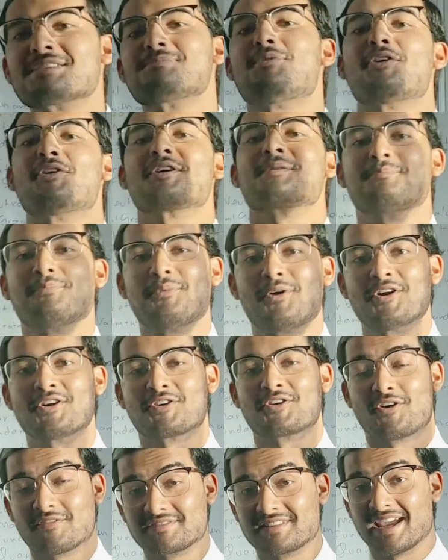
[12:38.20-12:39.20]
important point
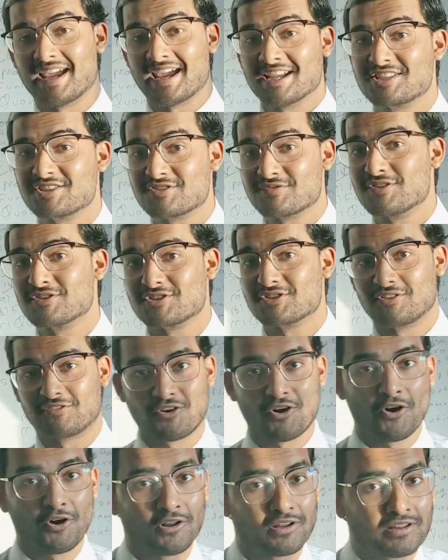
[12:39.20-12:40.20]
of the hedge funds of
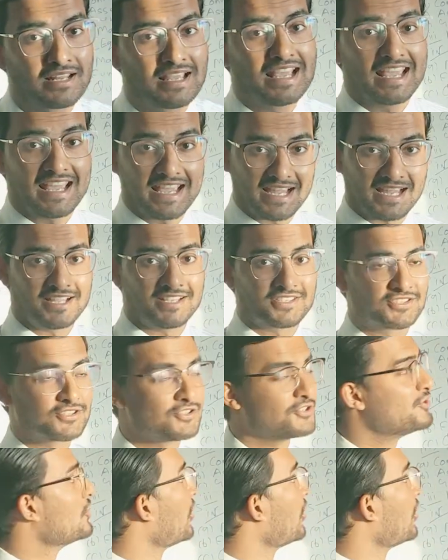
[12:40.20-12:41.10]
all is